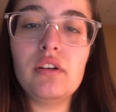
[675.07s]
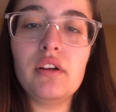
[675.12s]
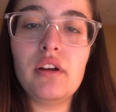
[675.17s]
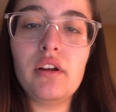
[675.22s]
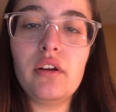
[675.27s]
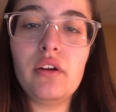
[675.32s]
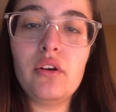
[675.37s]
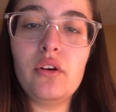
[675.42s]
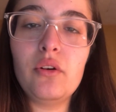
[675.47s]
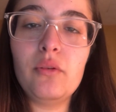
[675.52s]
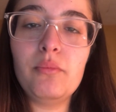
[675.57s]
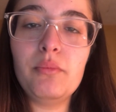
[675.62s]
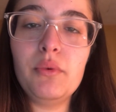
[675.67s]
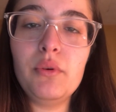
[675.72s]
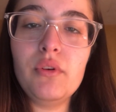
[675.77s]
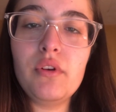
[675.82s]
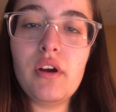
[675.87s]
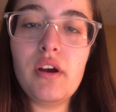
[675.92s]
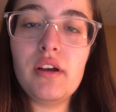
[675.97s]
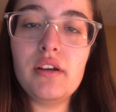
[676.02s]
I hope you
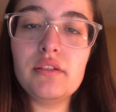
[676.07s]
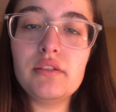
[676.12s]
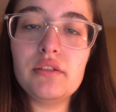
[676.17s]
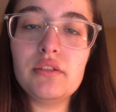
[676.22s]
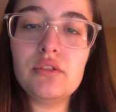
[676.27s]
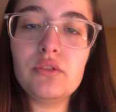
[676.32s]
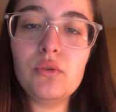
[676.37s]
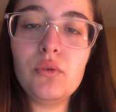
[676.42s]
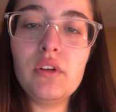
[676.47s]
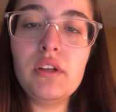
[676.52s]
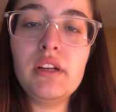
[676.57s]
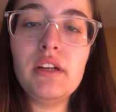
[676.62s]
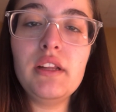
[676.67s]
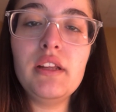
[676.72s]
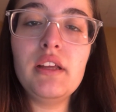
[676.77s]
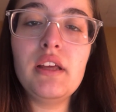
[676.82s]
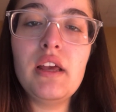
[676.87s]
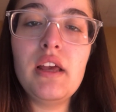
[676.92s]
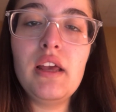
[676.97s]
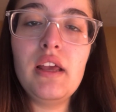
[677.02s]
guys enjoyed it,